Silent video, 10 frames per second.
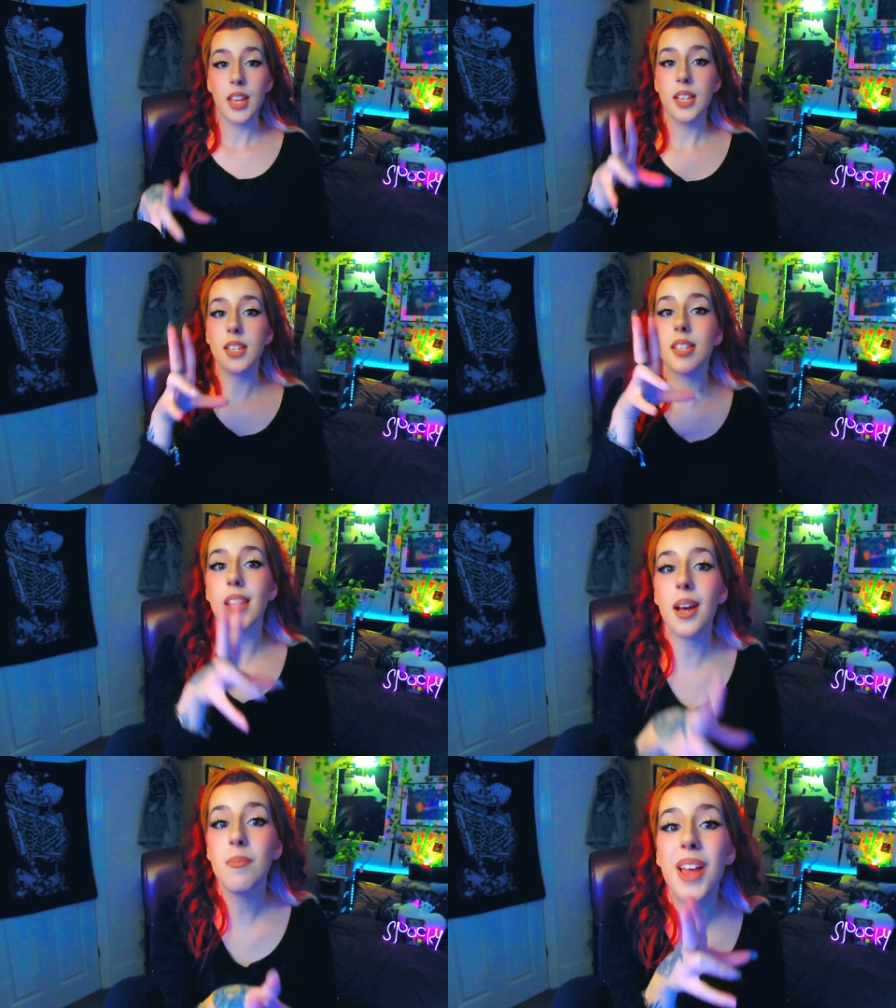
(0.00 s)

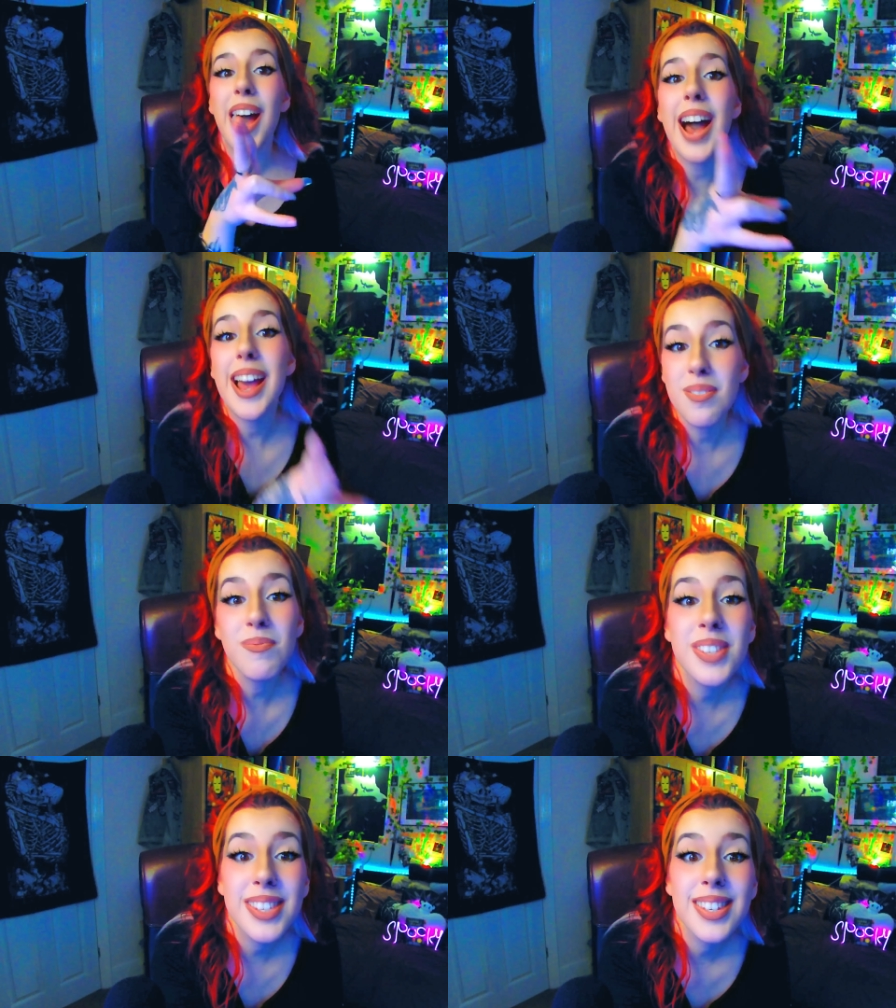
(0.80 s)

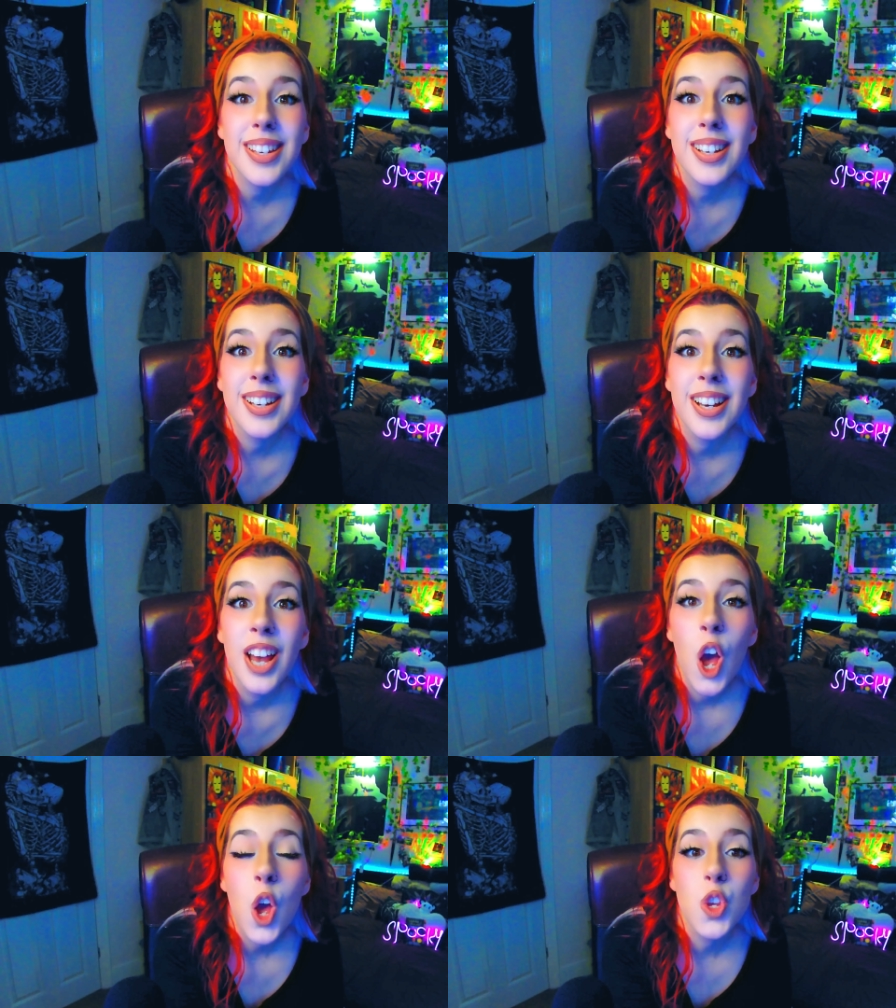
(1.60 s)
sometimes
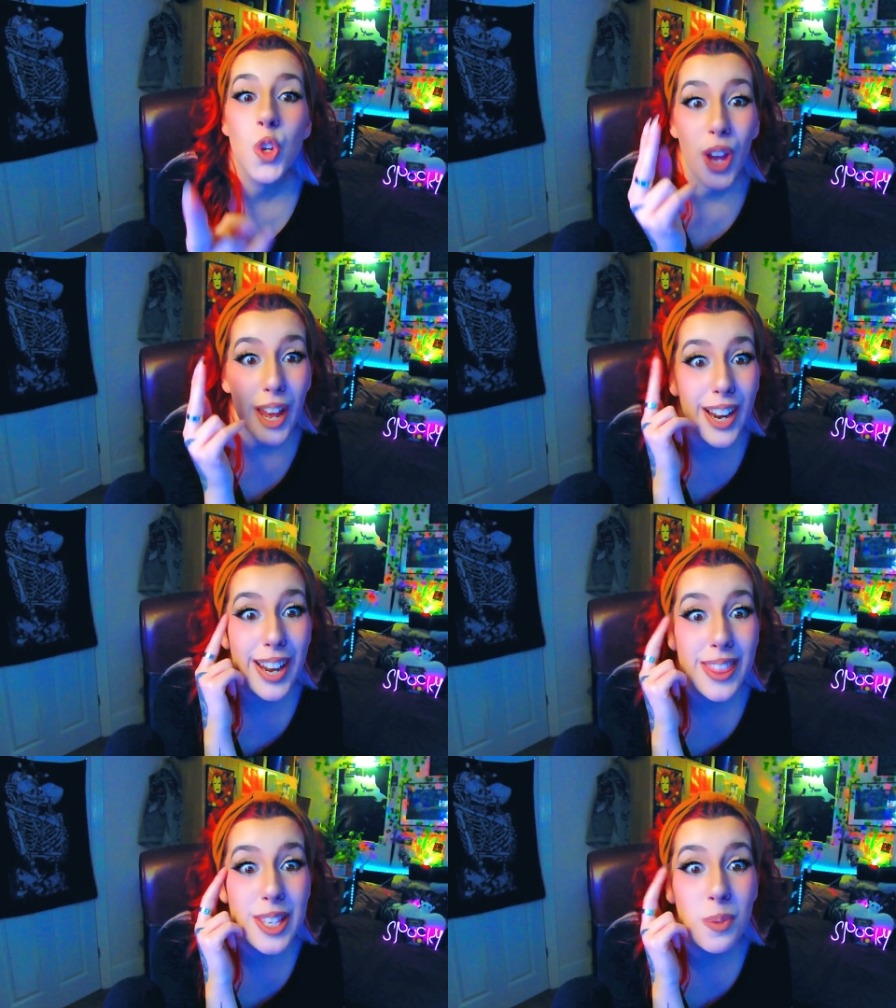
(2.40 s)
you gotta
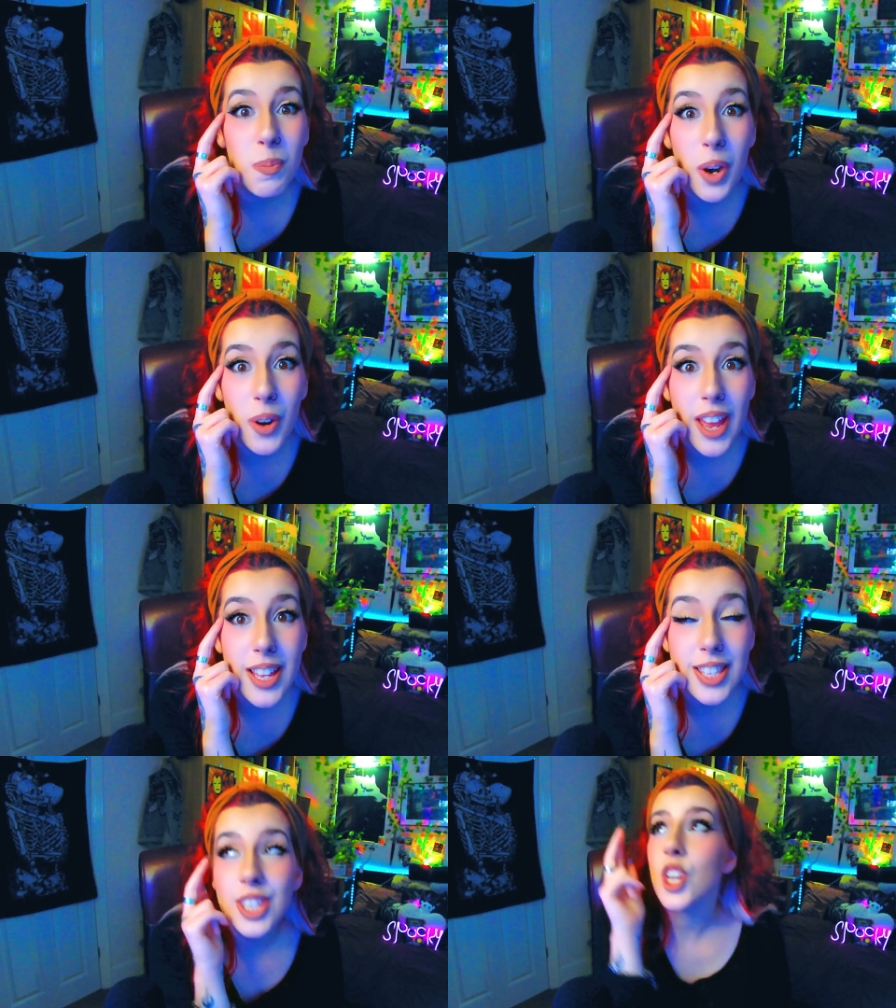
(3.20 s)
let the
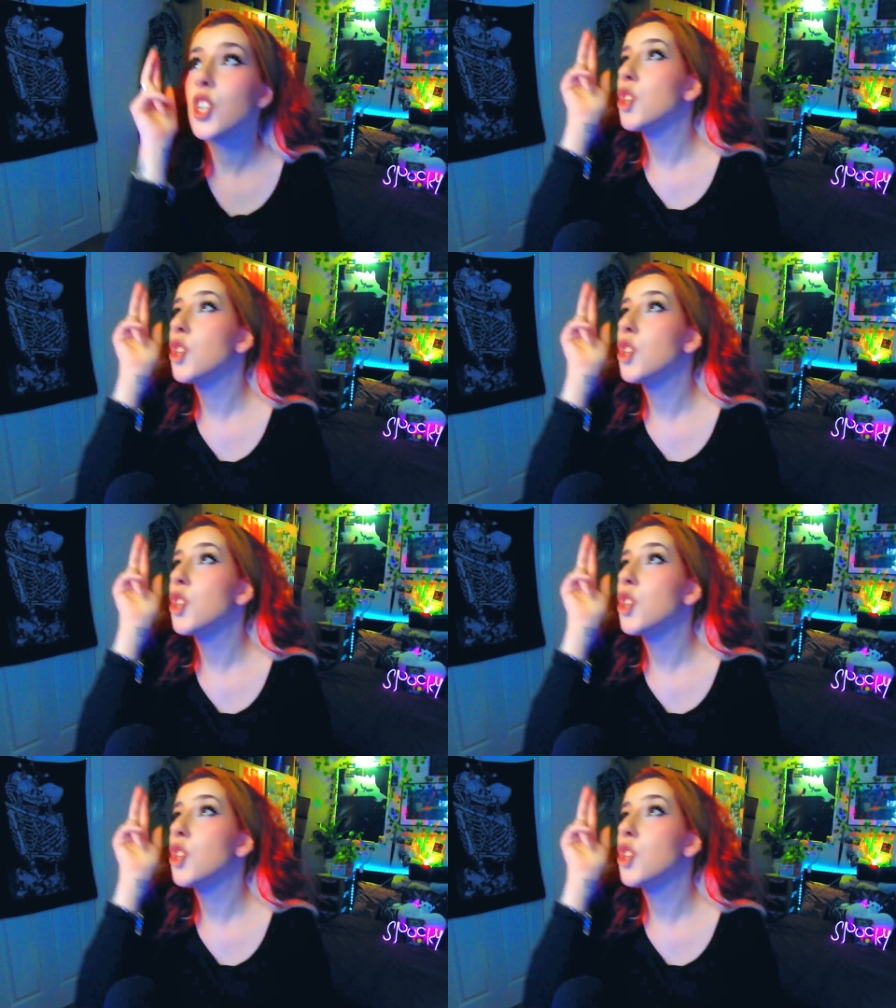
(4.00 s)
spirits